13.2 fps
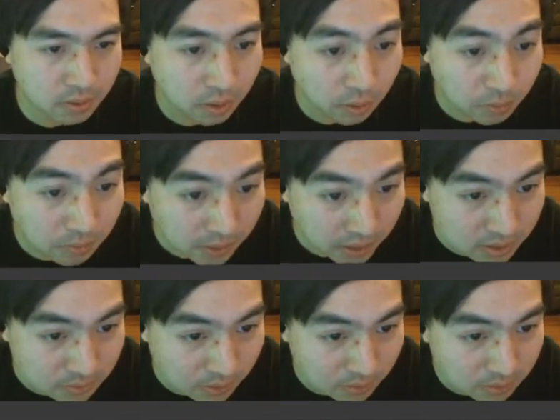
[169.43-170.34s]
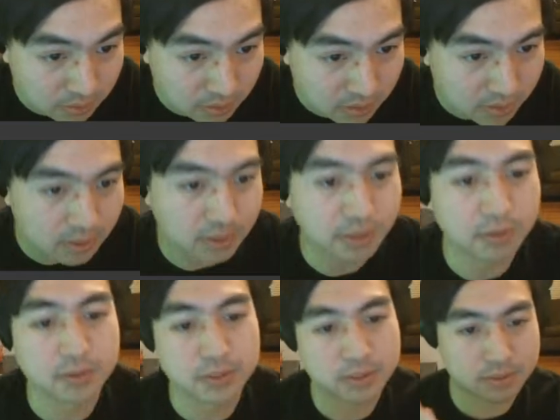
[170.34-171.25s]
Oh, can I spell?
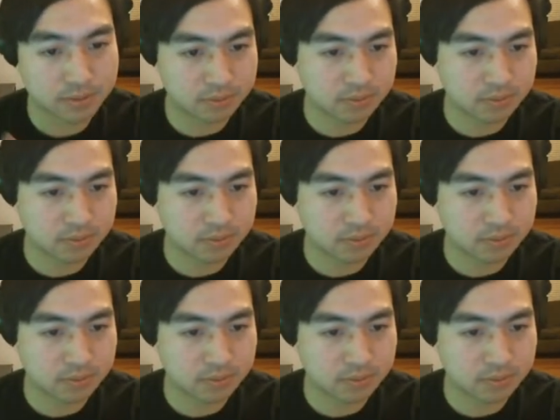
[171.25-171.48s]
Heels.